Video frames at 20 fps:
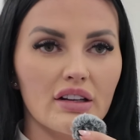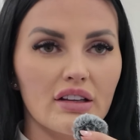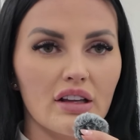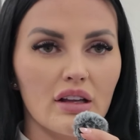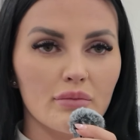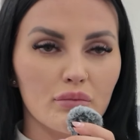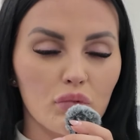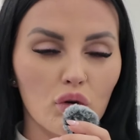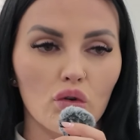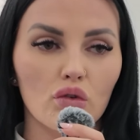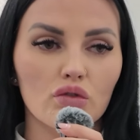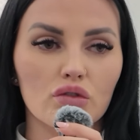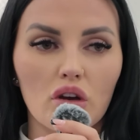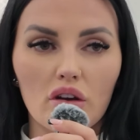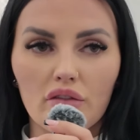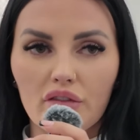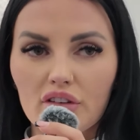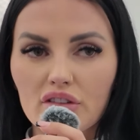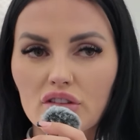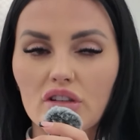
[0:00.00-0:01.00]
and then Paul's
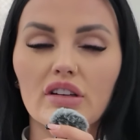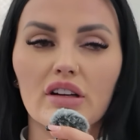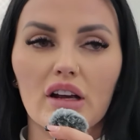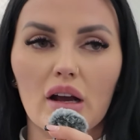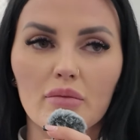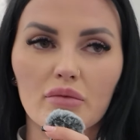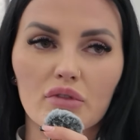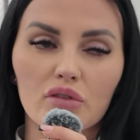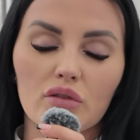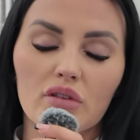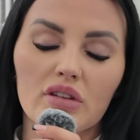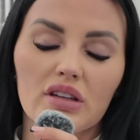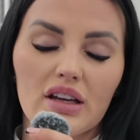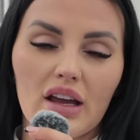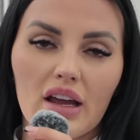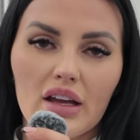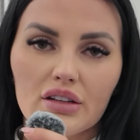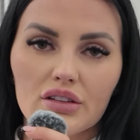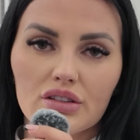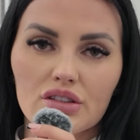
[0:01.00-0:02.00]
hopefully is going to come through at the
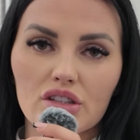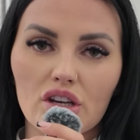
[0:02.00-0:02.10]
end.